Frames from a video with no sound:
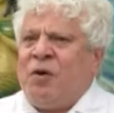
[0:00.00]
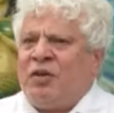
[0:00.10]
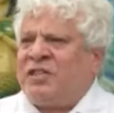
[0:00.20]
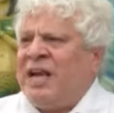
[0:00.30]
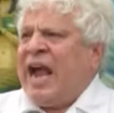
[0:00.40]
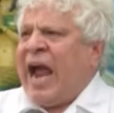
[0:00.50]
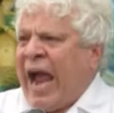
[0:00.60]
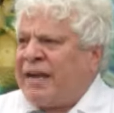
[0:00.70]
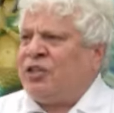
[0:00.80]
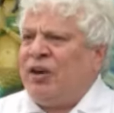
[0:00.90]
was
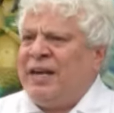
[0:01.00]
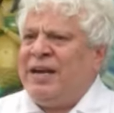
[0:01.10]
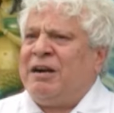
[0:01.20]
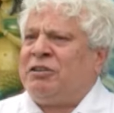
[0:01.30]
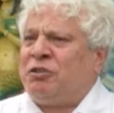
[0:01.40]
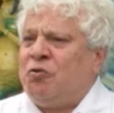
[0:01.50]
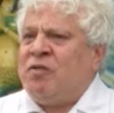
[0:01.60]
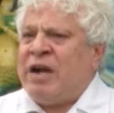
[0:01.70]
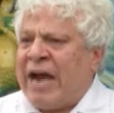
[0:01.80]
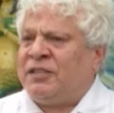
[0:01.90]
actually a
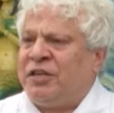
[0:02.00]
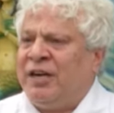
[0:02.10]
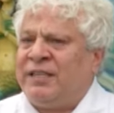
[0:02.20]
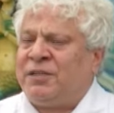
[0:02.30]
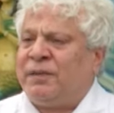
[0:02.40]
true nationalist